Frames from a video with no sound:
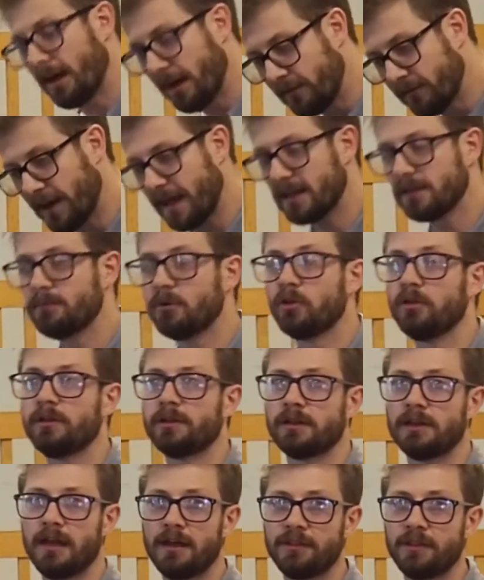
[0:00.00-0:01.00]

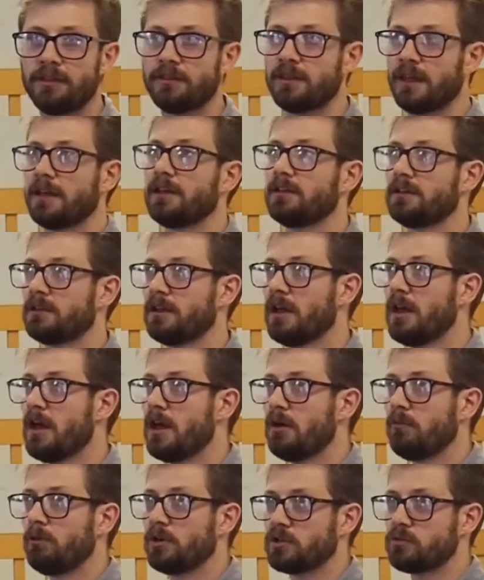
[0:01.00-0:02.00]
animals and other things
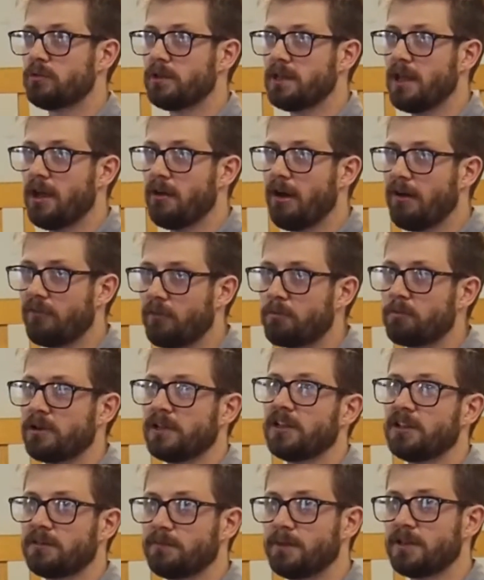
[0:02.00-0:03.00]
which we know have a
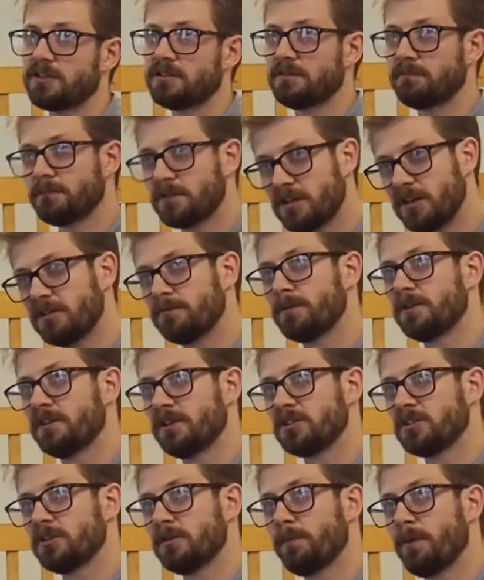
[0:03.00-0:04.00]

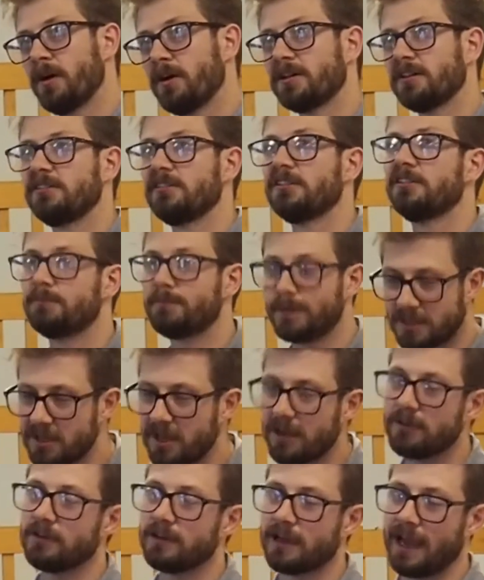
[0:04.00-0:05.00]
predisposition to Parkinson's but
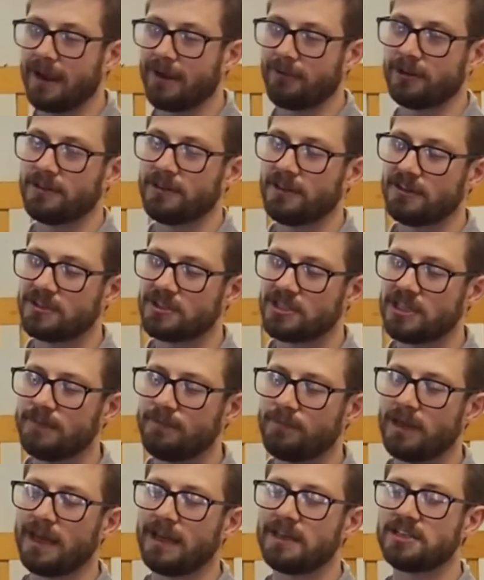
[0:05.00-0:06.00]
don't carry this
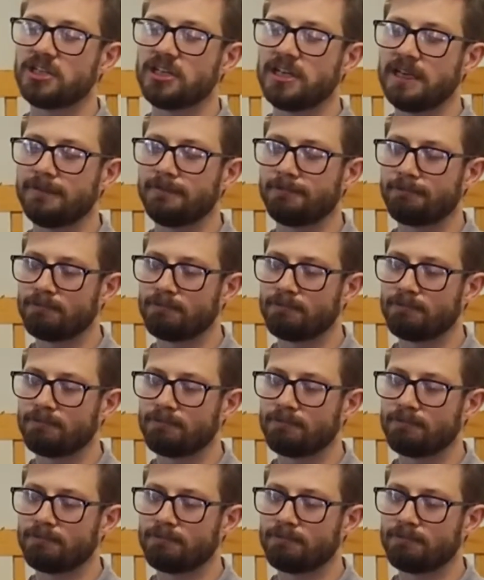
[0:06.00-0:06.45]
GBA gene.